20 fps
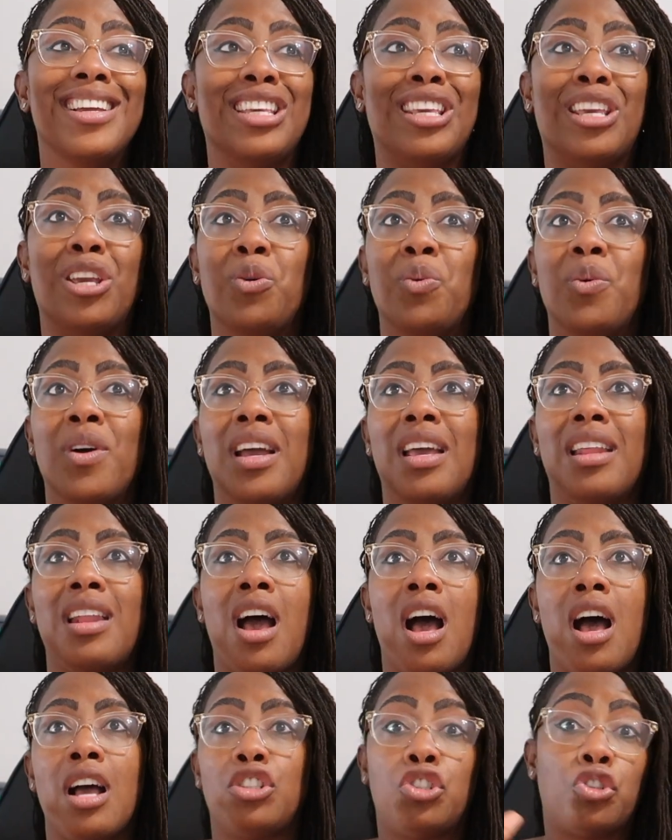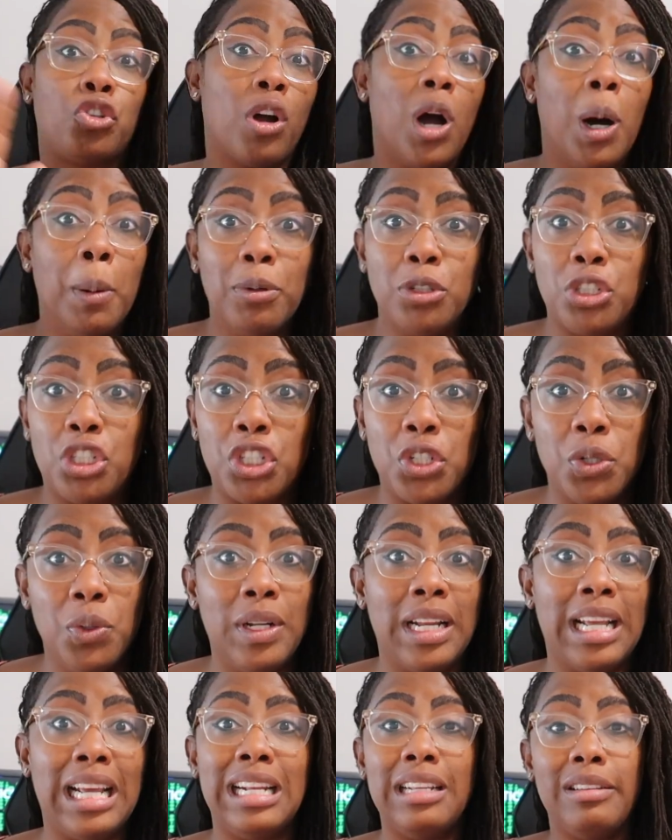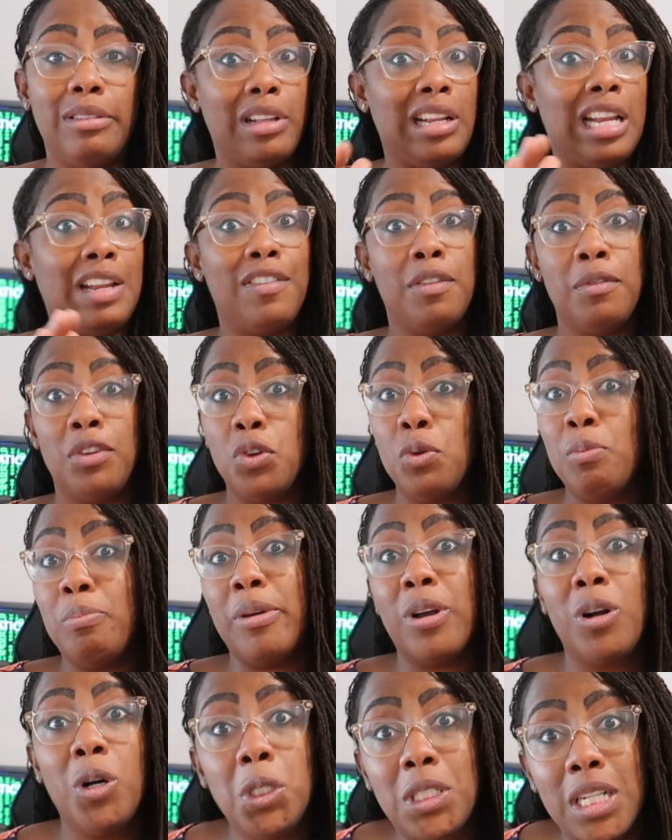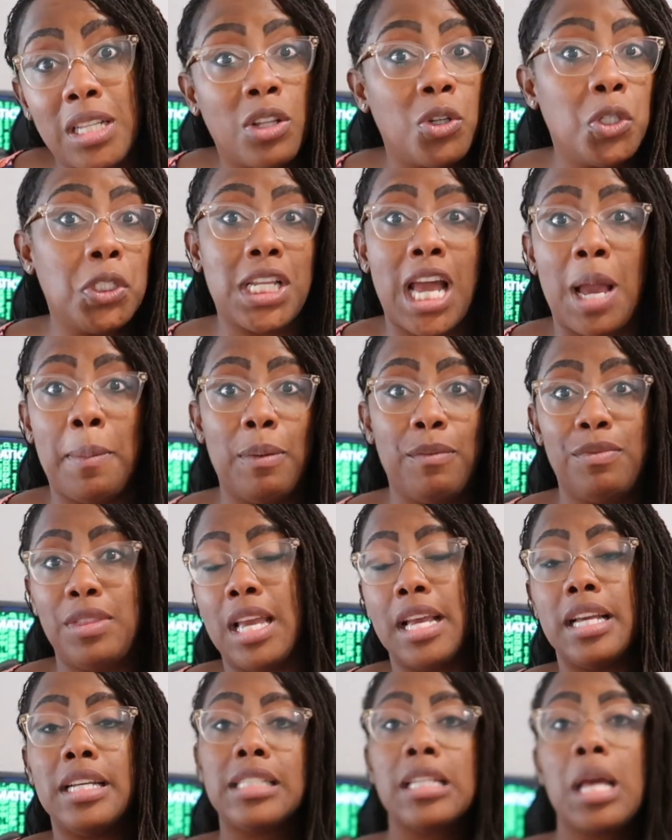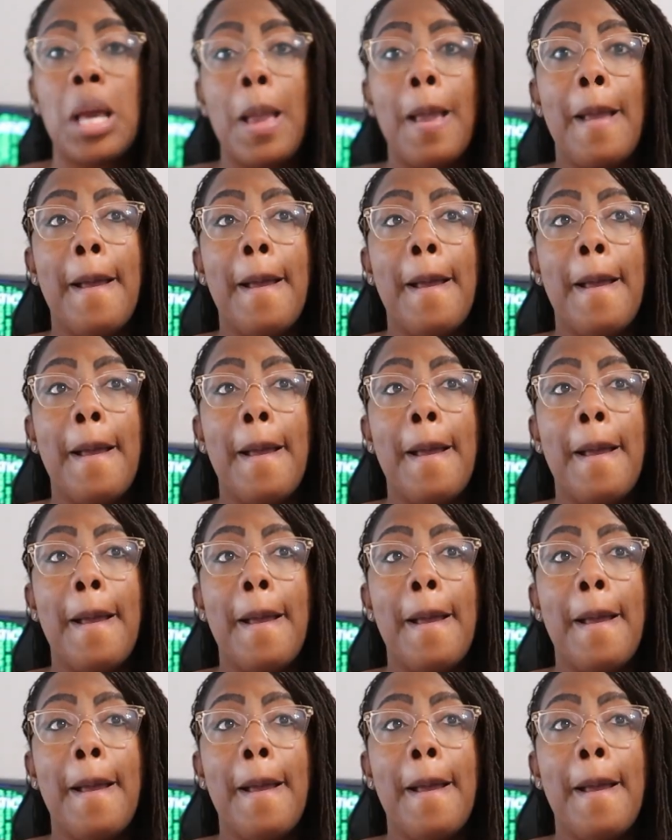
You would uh, troubleshoot it, even do build and those type of things.